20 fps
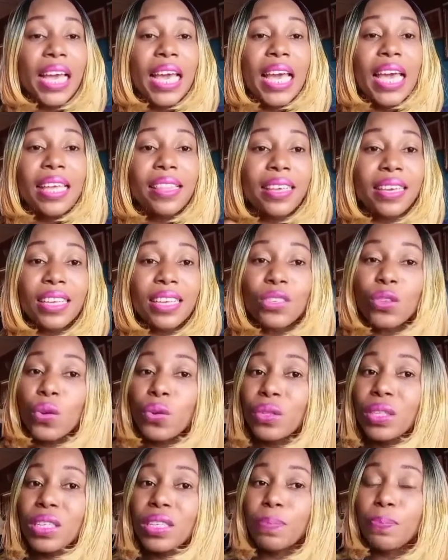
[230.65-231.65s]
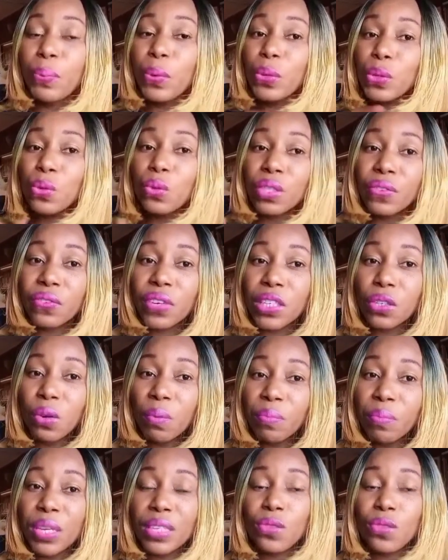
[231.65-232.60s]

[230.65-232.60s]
and hit on the post notification bell